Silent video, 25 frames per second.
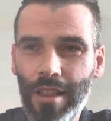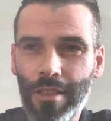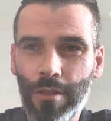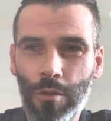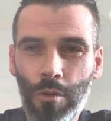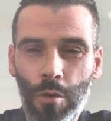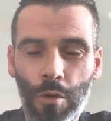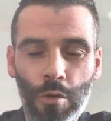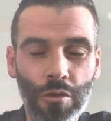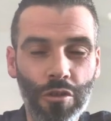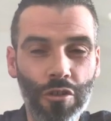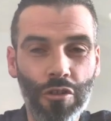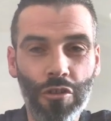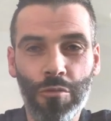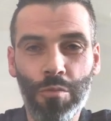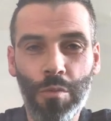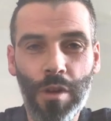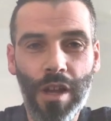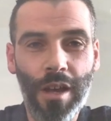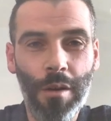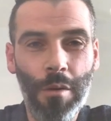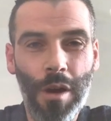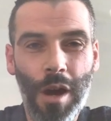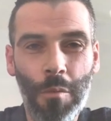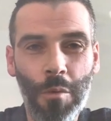
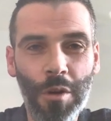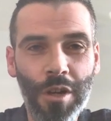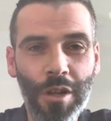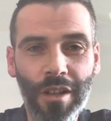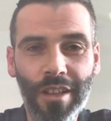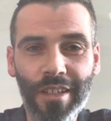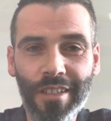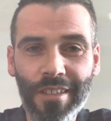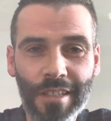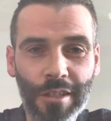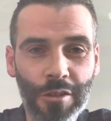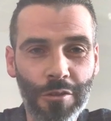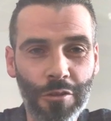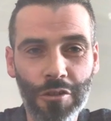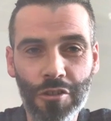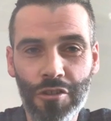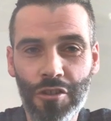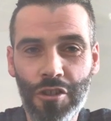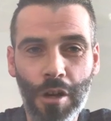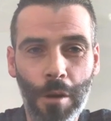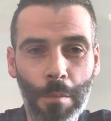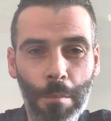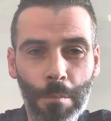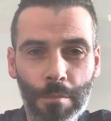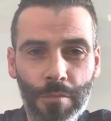I wouldn't like to
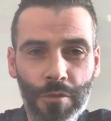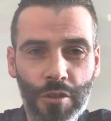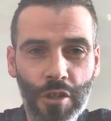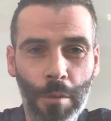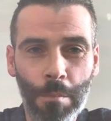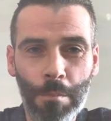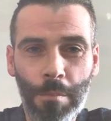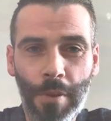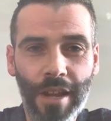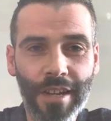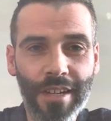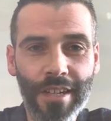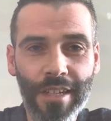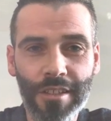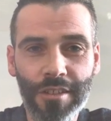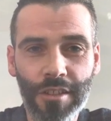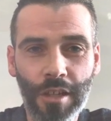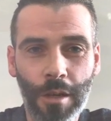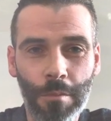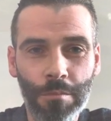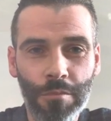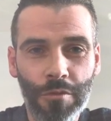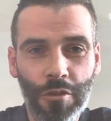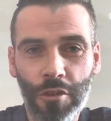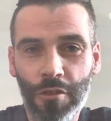just jump into
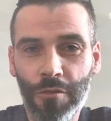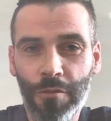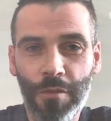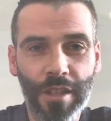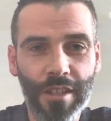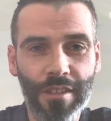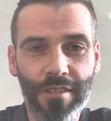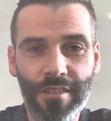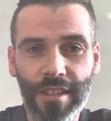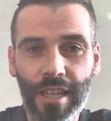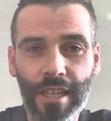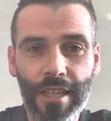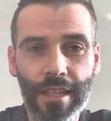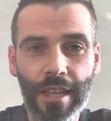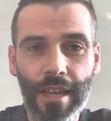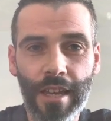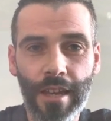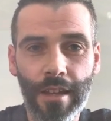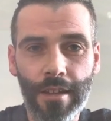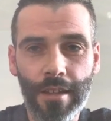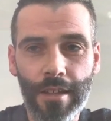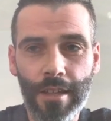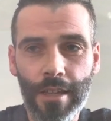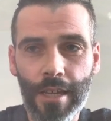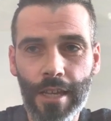something just for the sake
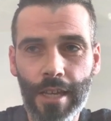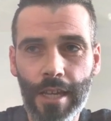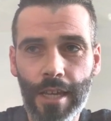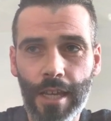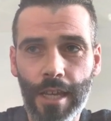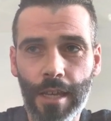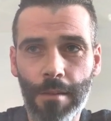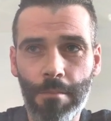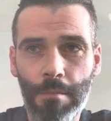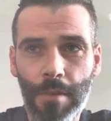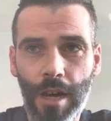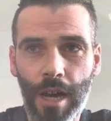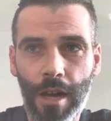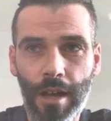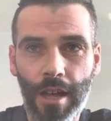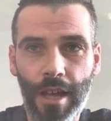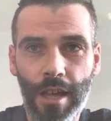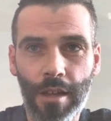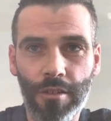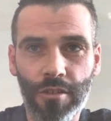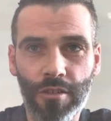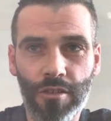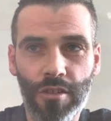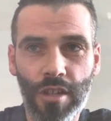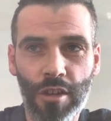of
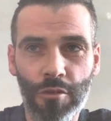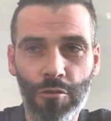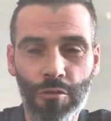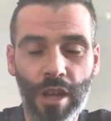it.